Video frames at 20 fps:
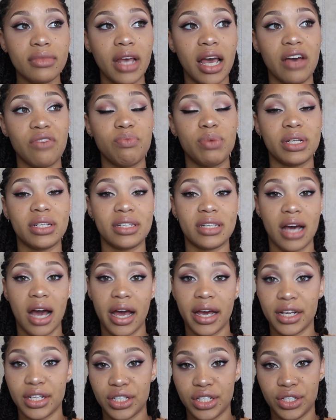have been
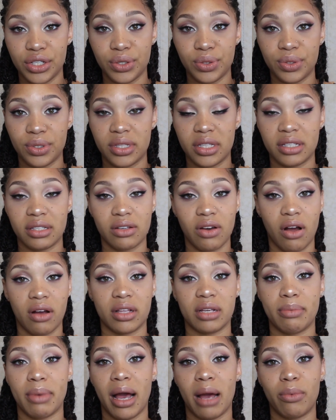dying to use this
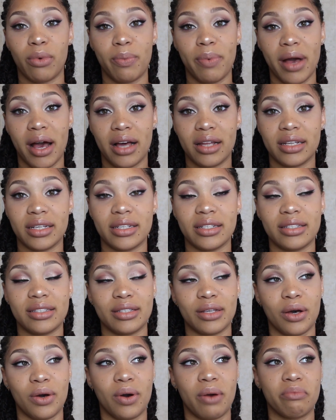Carli Bybel palette,
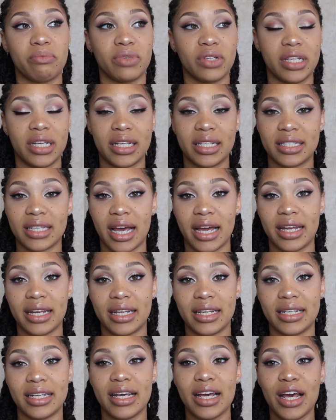so I'm really
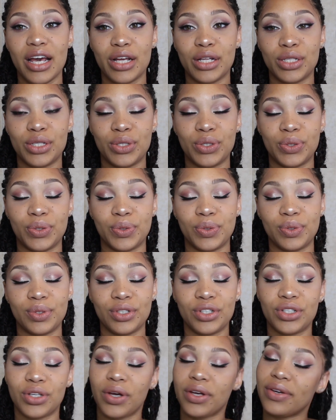excited to
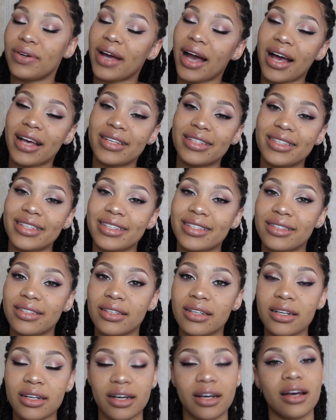show you guys this
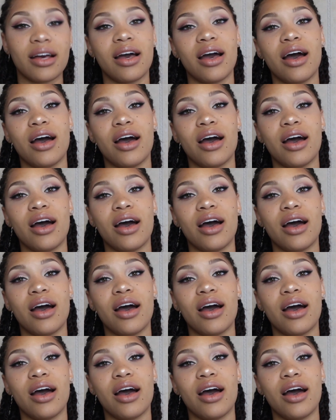look.